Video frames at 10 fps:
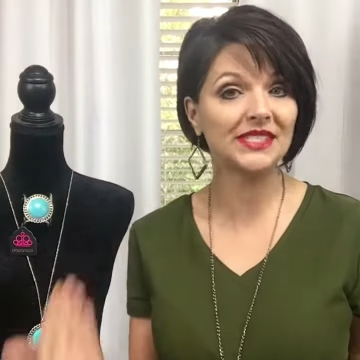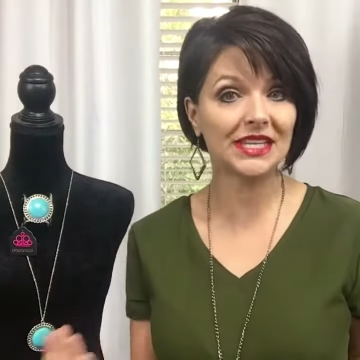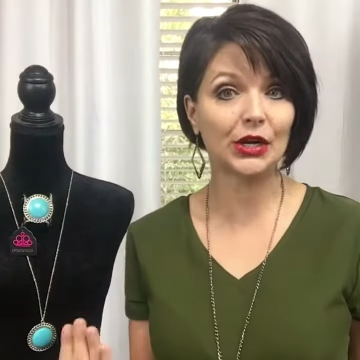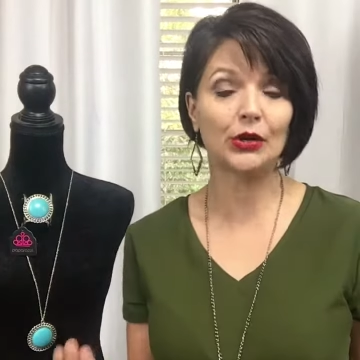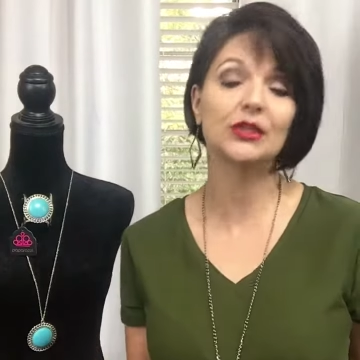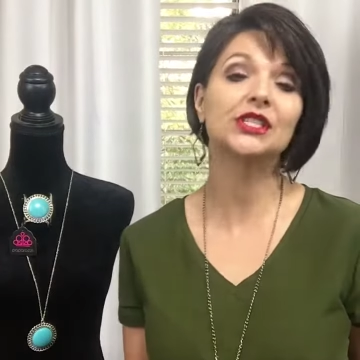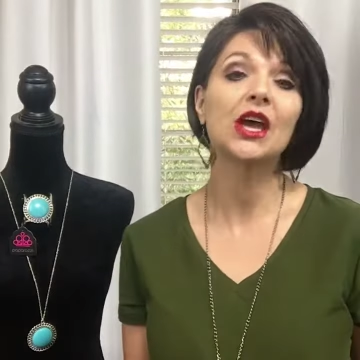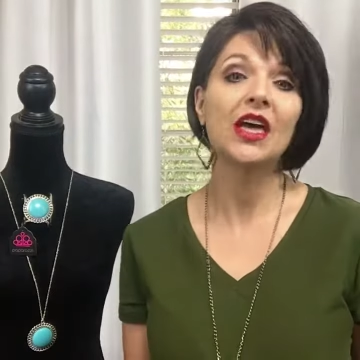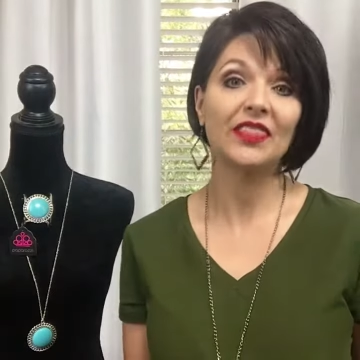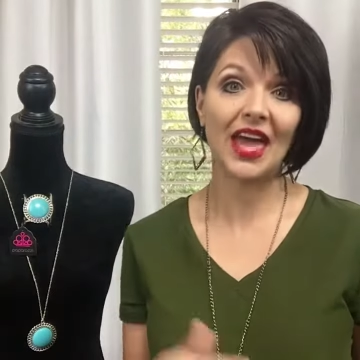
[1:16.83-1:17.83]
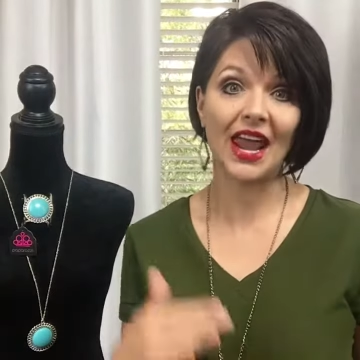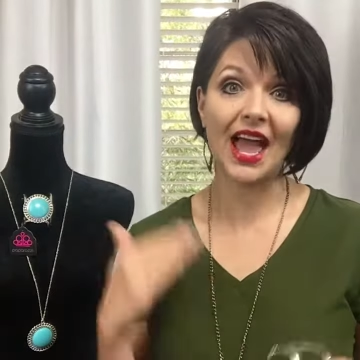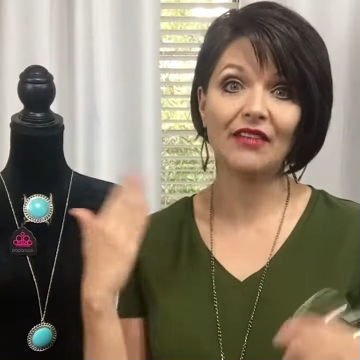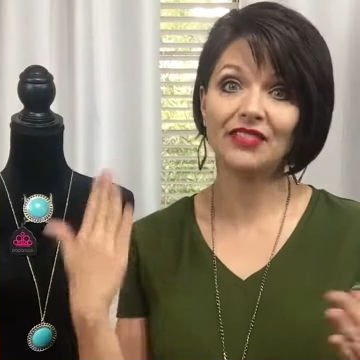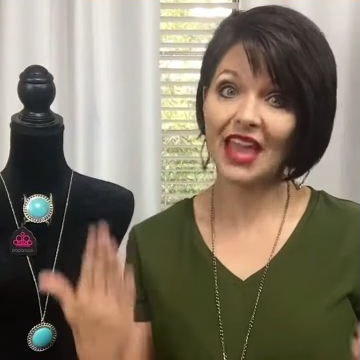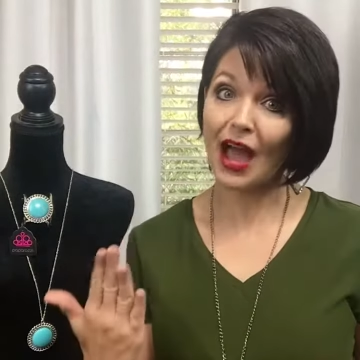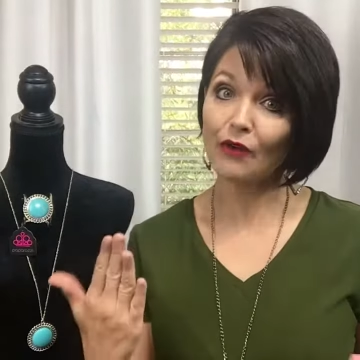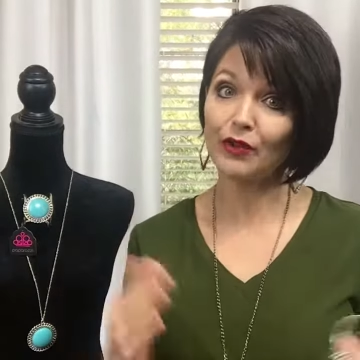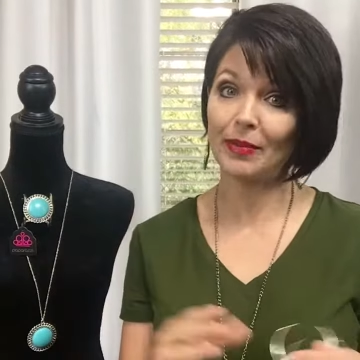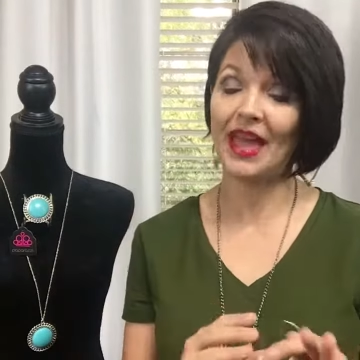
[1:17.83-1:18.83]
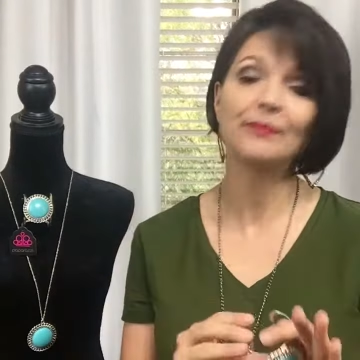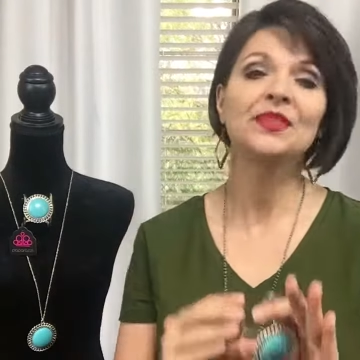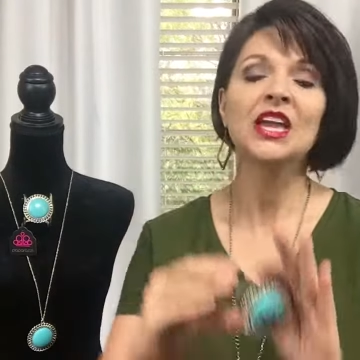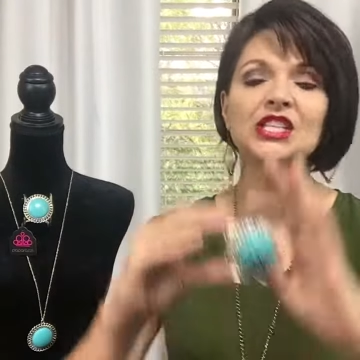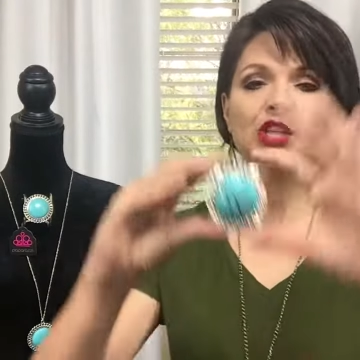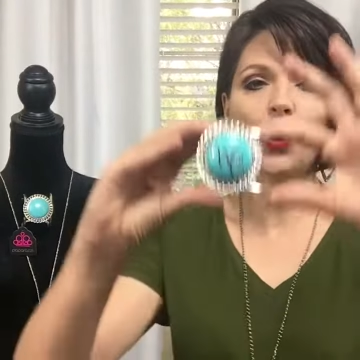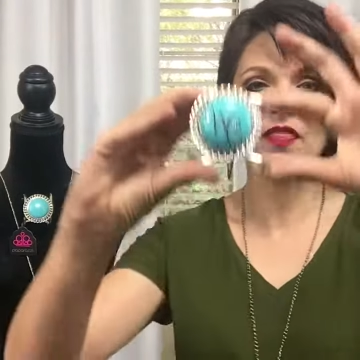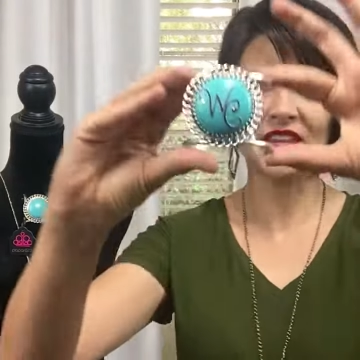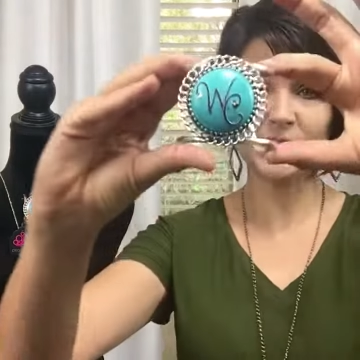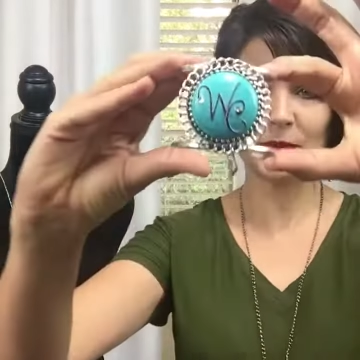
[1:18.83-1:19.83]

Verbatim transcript: stickers that have the alphabet. So on this